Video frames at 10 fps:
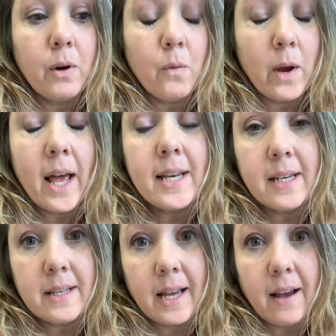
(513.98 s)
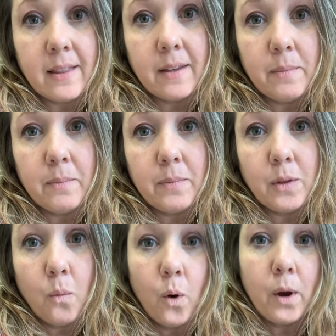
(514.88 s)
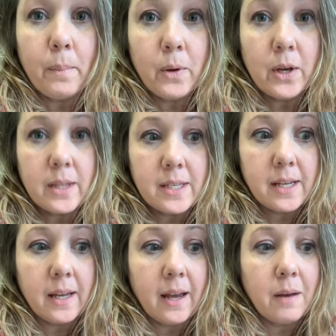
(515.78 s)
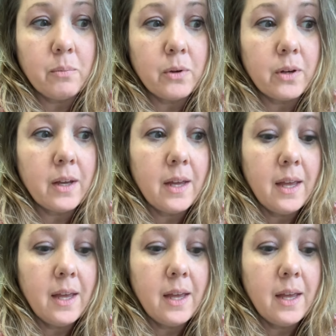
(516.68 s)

what I did is I got the workbook, the study guide book,